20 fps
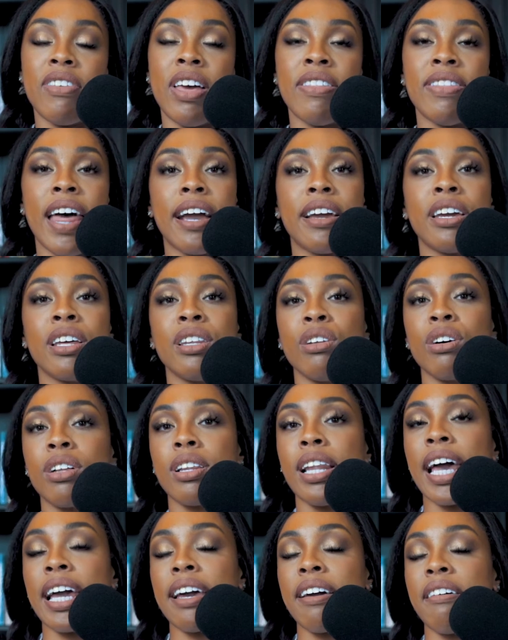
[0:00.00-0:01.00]
And that can look
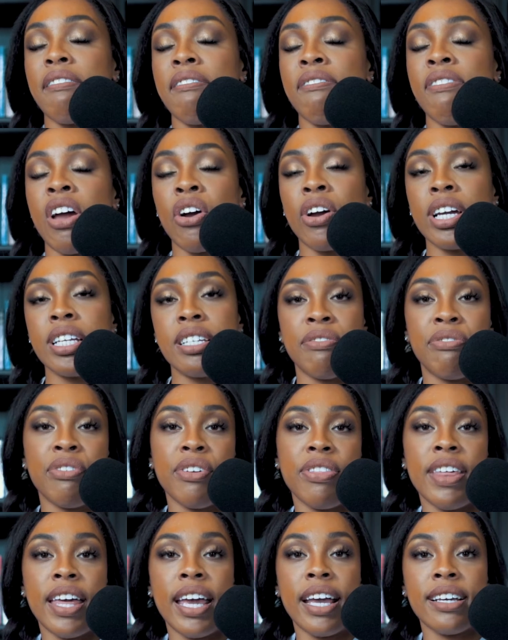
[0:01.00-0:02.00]
like very
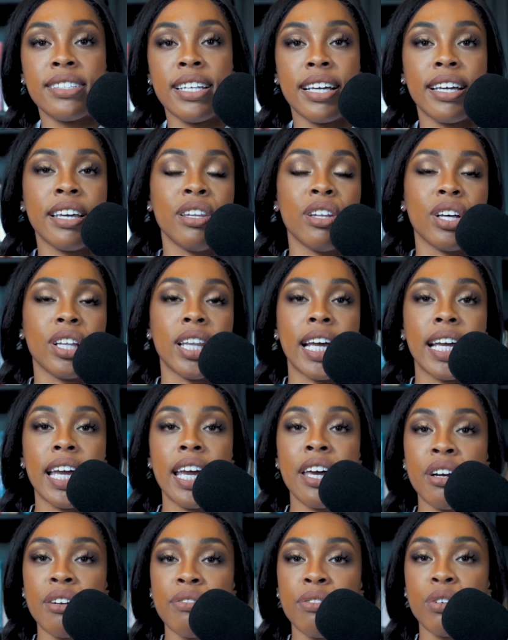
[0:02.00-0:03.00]
different things. That can look like
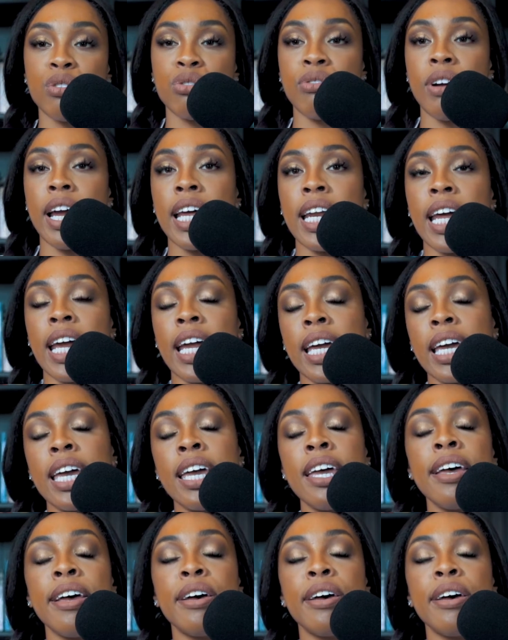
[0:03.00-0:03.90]
interval training.